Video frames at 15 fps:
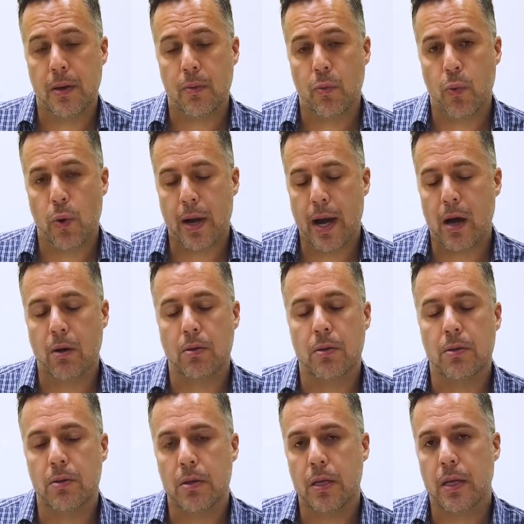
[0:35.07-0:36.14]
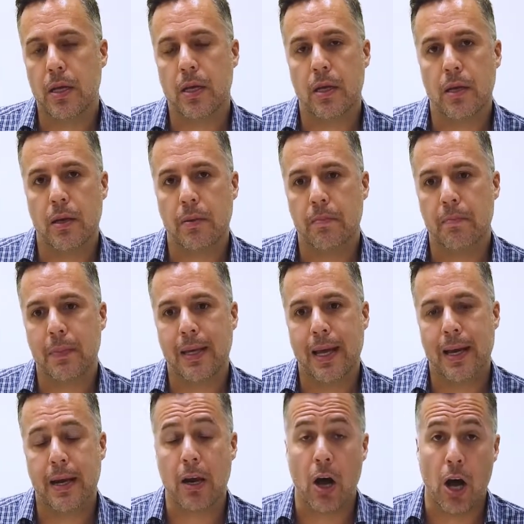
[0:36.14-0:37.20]
without um,
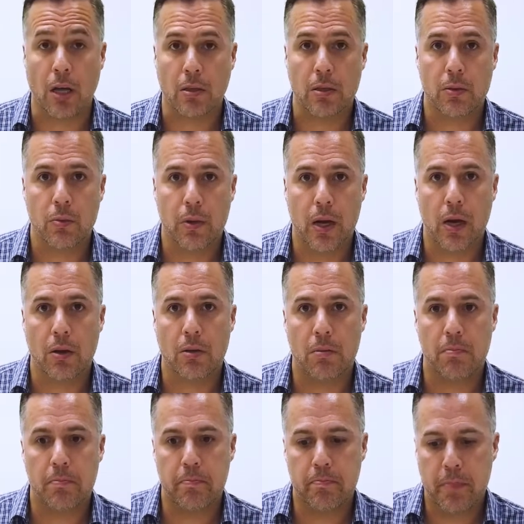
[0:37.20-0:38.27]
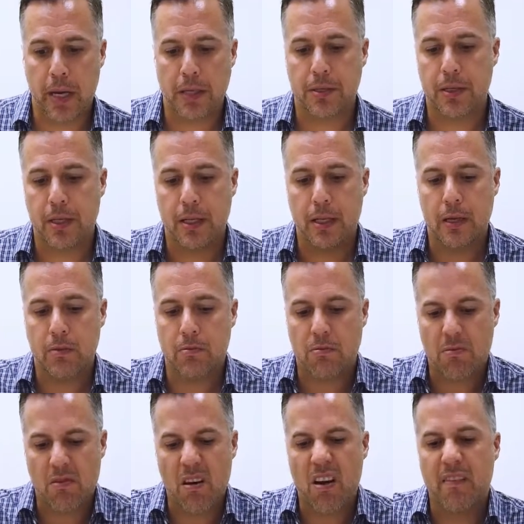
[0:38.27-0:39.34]
getting hot, without basically
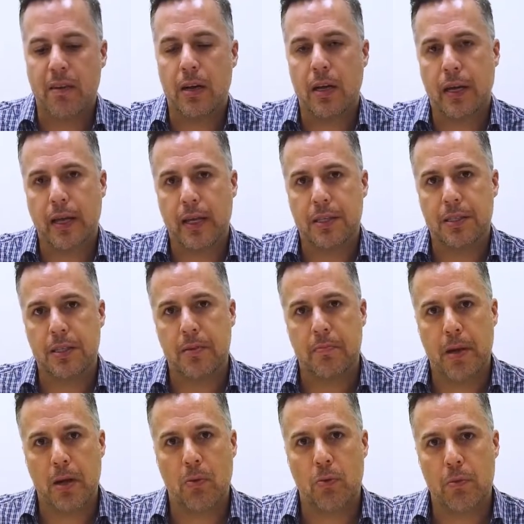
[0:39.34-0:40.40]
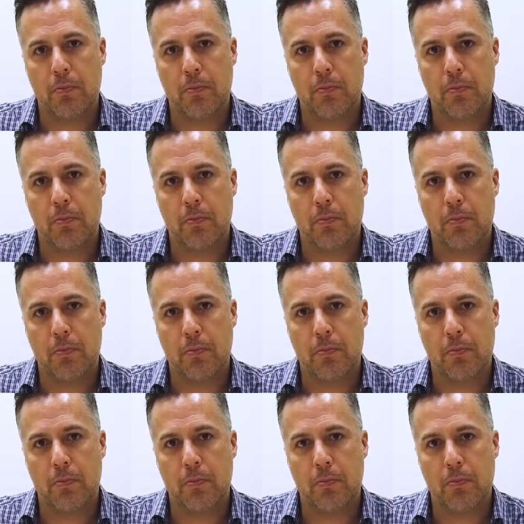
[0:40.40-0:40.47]
rubbing against the metal.